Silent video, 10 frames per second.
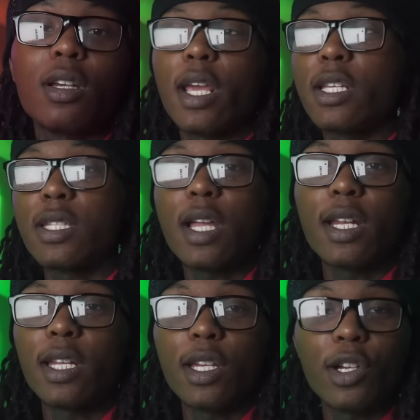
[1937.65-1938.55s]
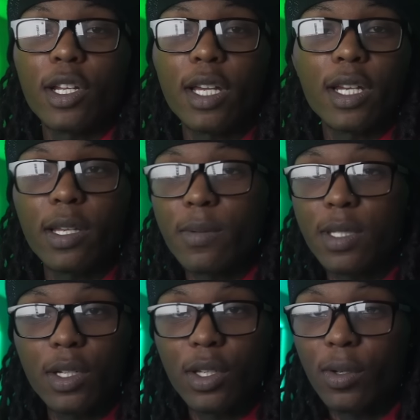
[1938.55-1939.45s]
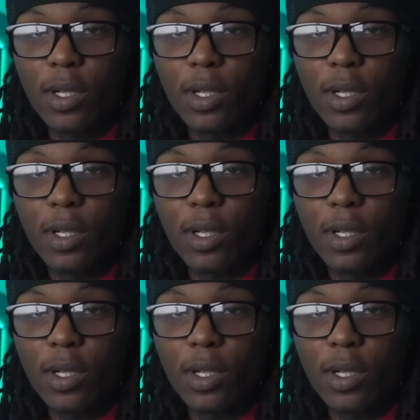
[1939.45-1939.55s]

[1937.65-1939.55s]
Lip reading: And it's not the year to goddamn sit on your